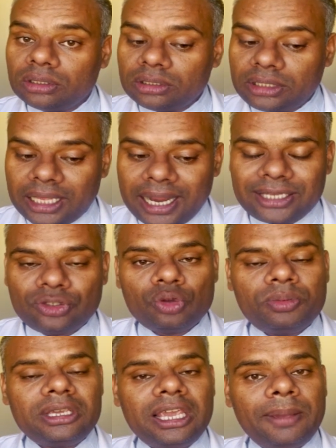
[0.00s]
There has to
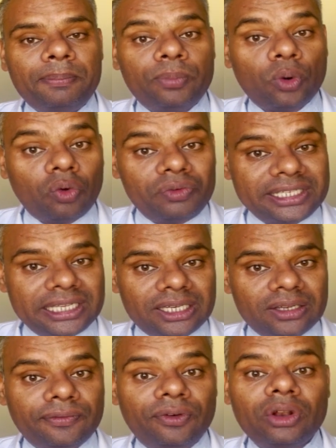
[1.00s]
be a
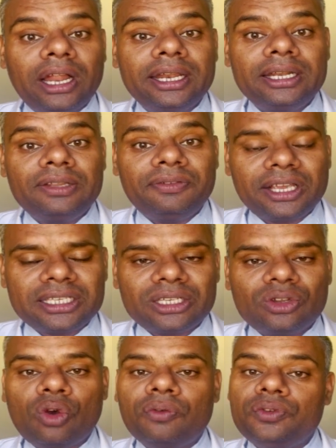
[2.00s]
provision for
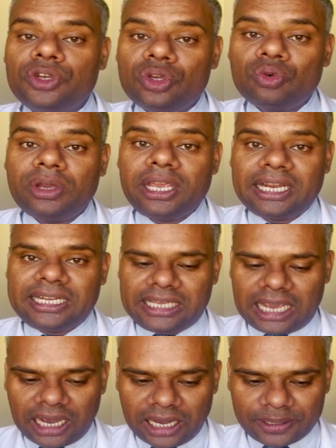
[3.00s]
identification of new
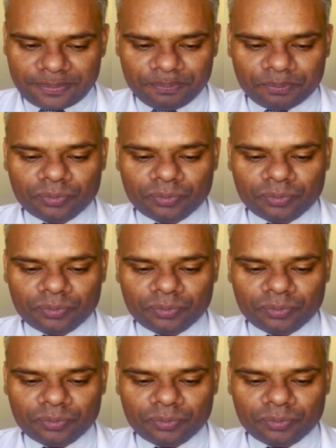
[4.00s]
ADR.